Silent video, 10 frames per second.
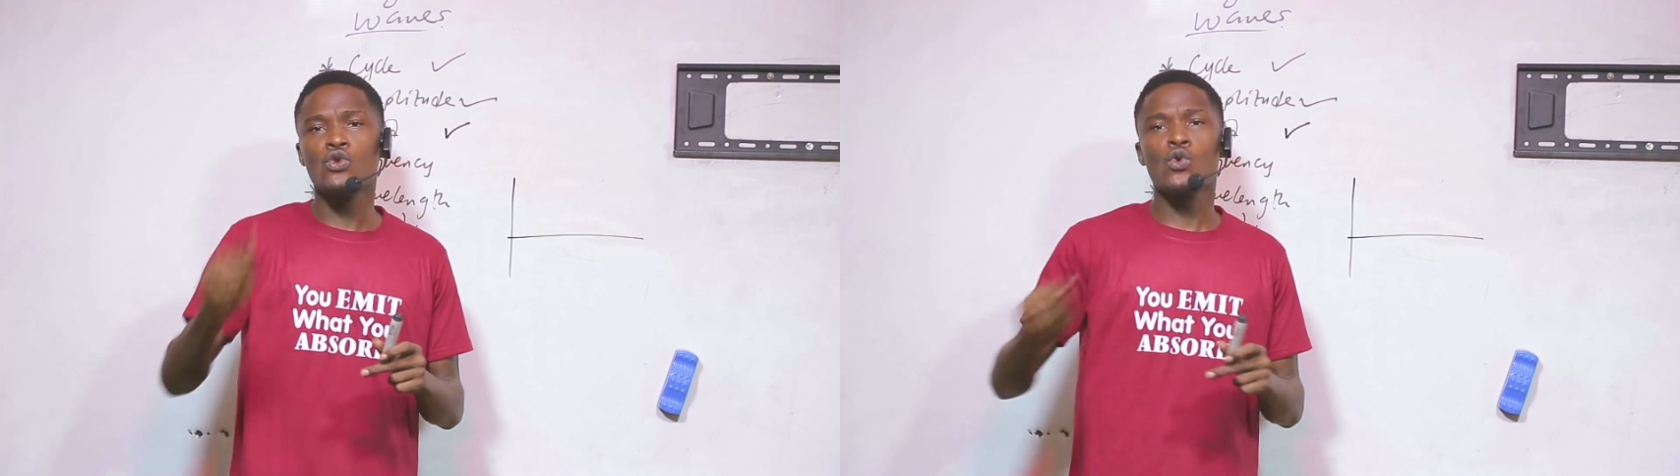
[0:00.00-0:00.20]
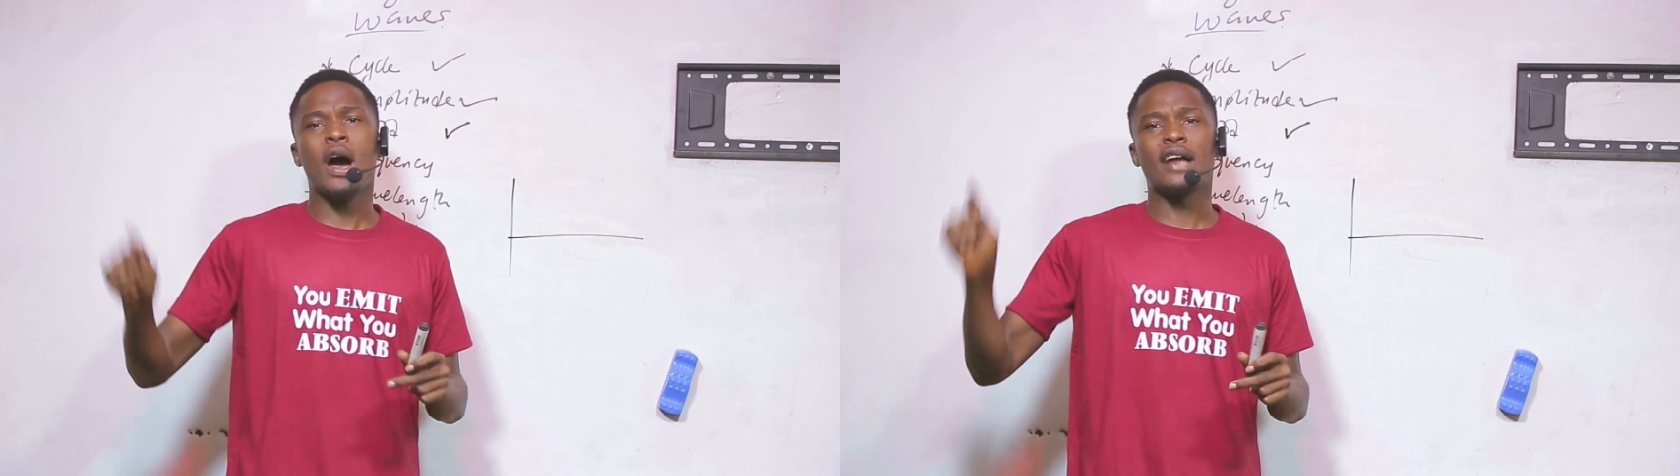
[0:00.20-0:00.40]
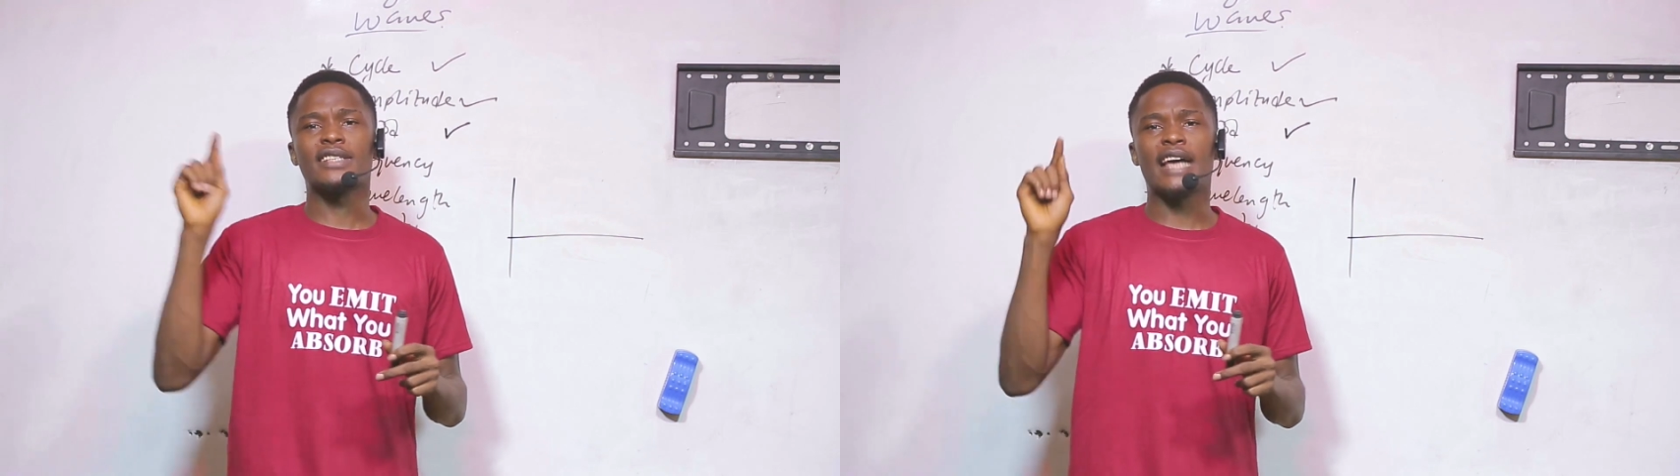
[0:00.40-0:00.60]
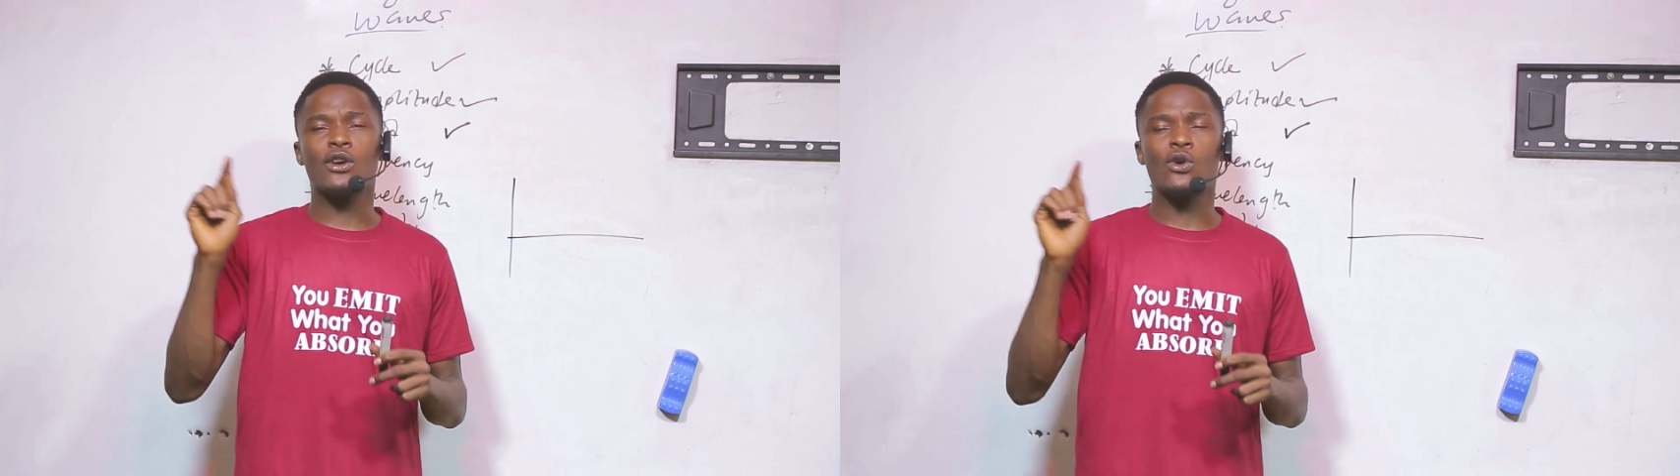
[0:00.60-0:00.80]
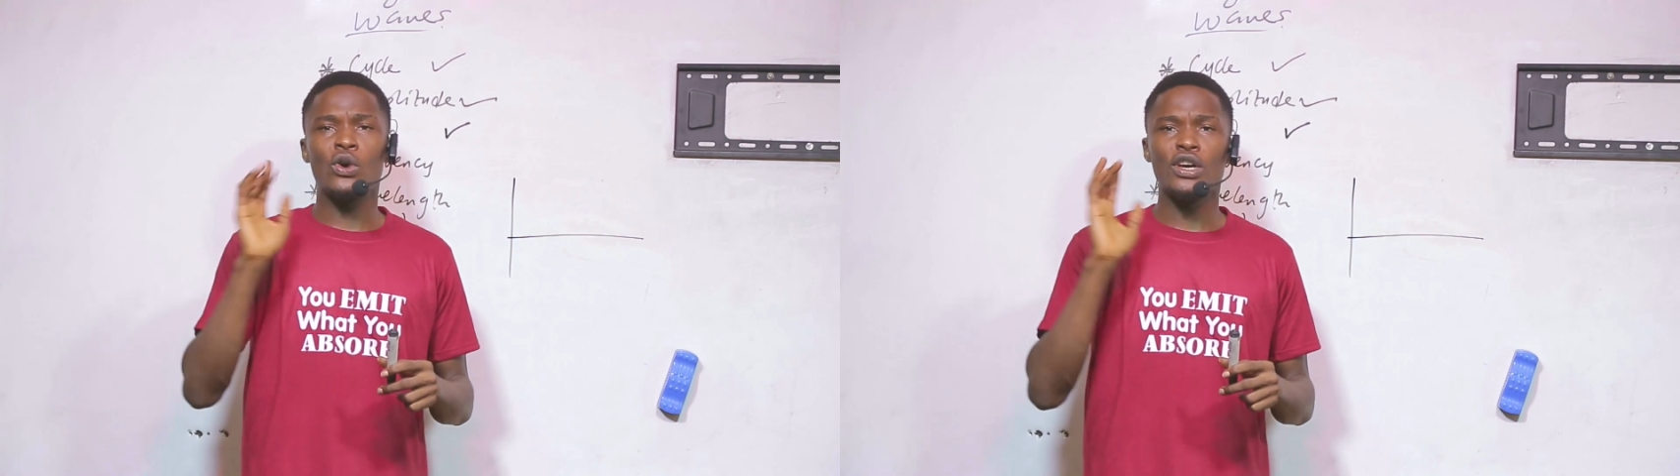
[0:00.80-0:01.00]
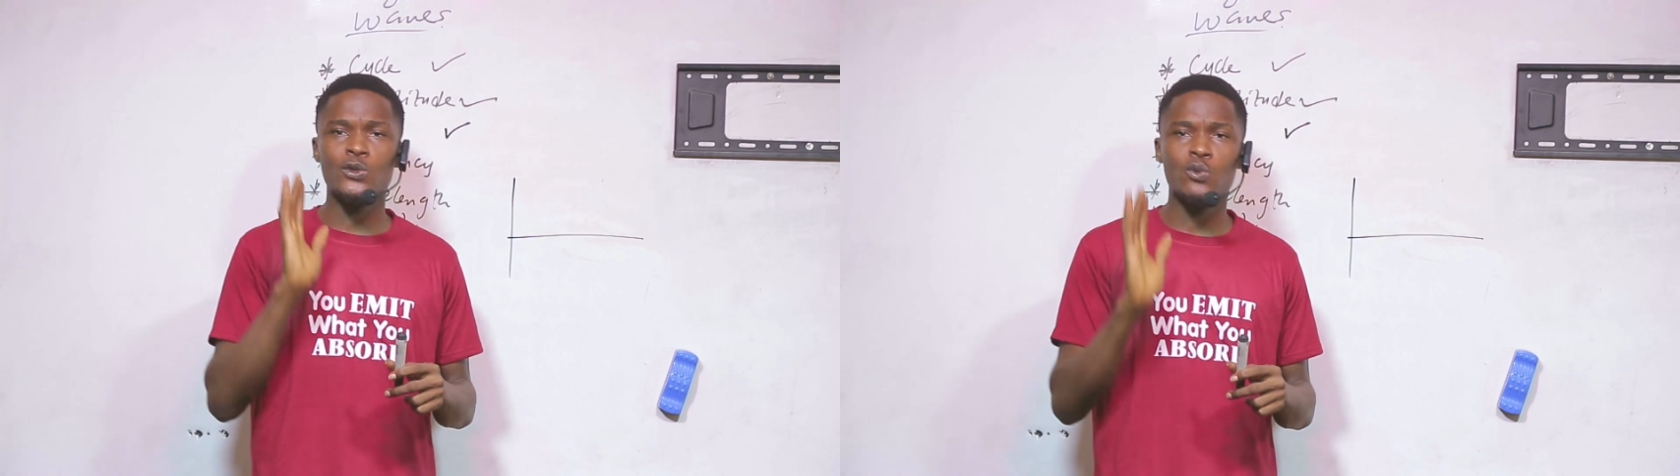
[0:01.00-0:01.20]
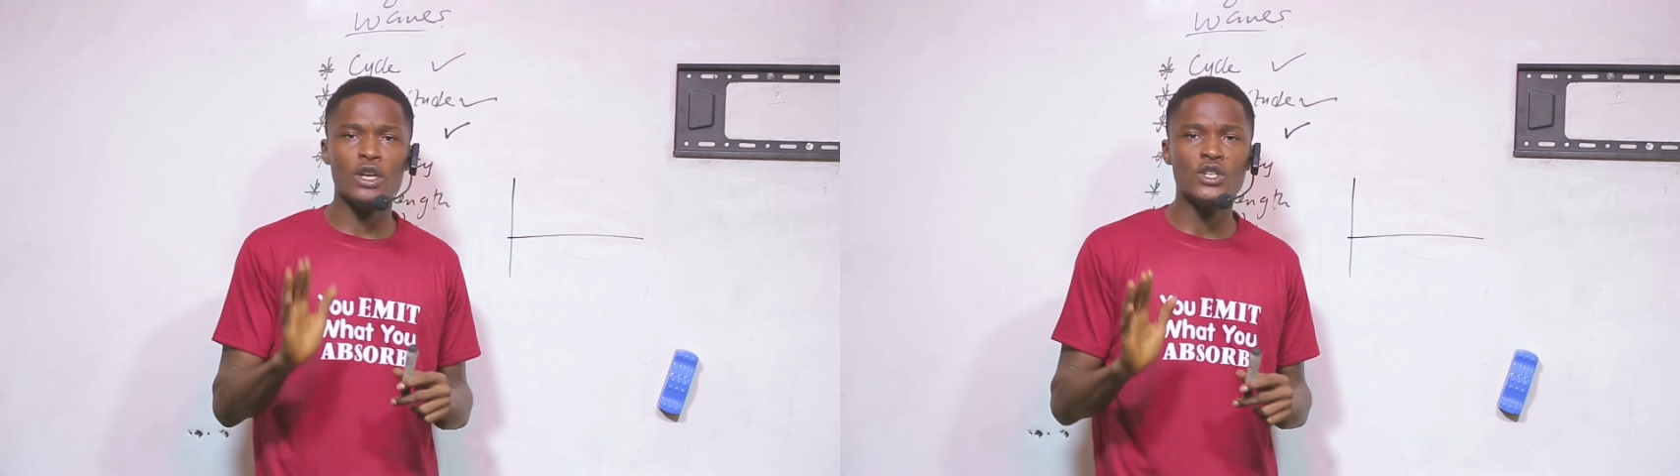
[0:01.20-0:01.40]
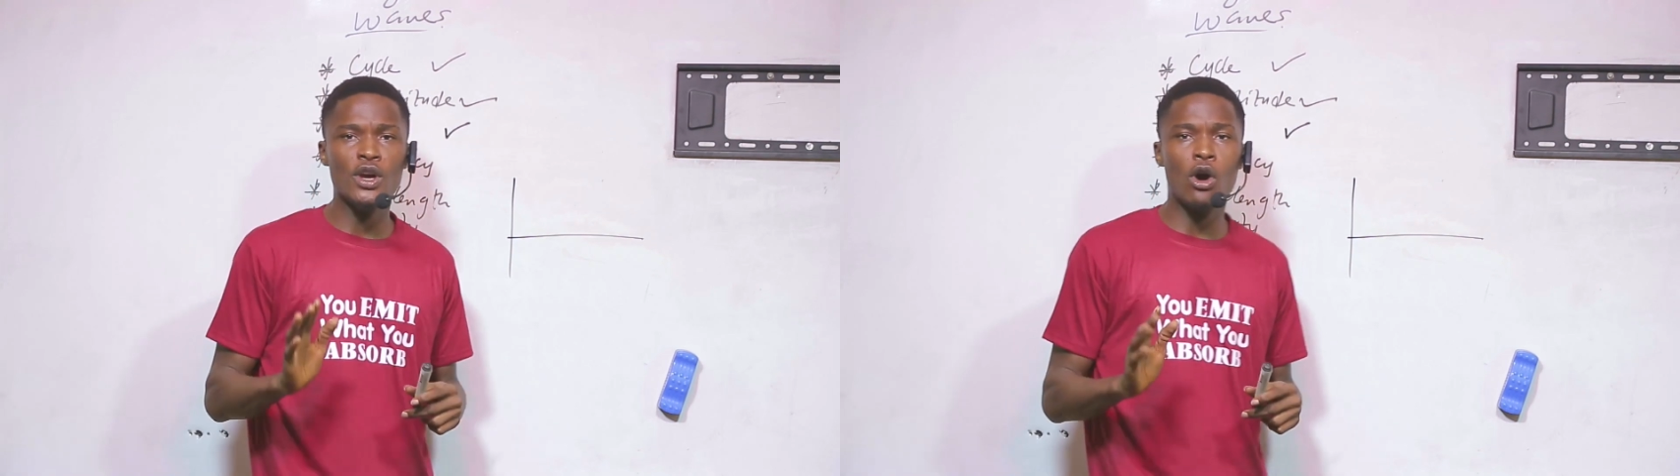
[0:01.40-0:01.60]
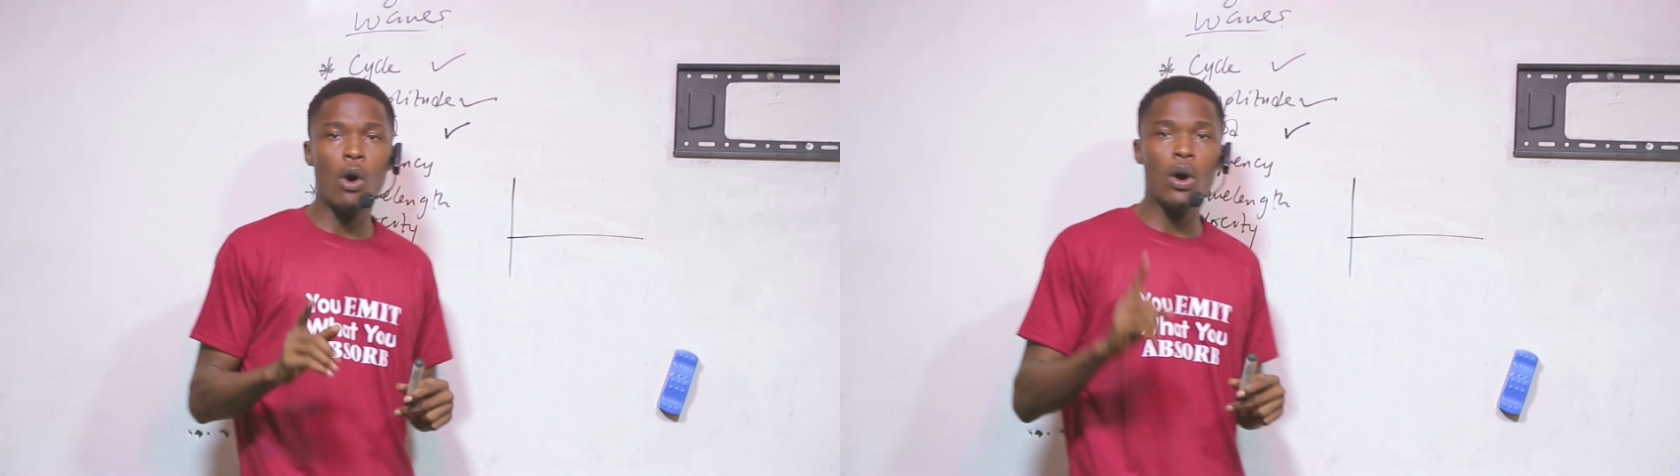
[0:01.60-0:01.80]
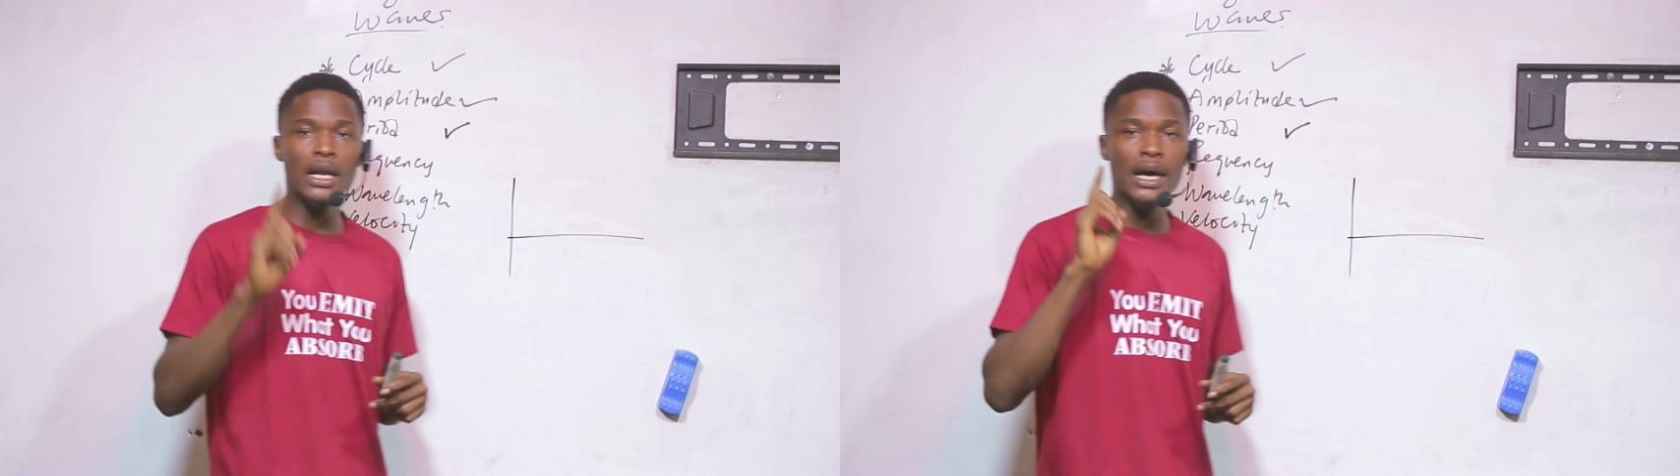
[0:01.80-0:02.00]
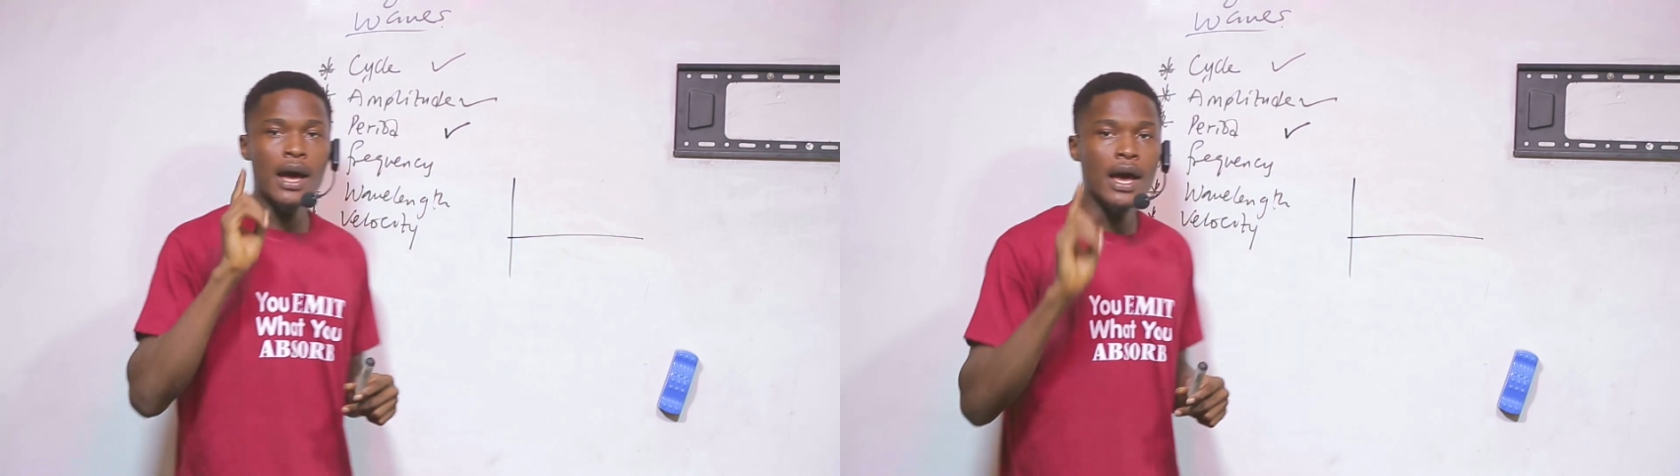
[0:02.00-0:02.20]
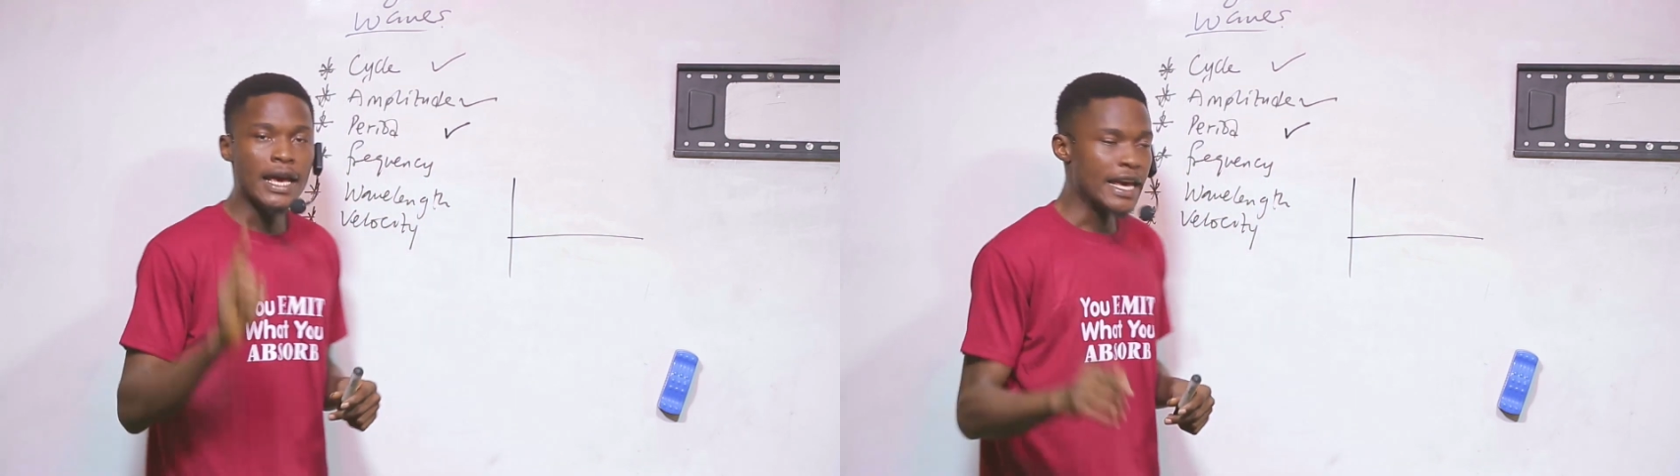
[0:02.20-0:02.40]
do one cycle is what we call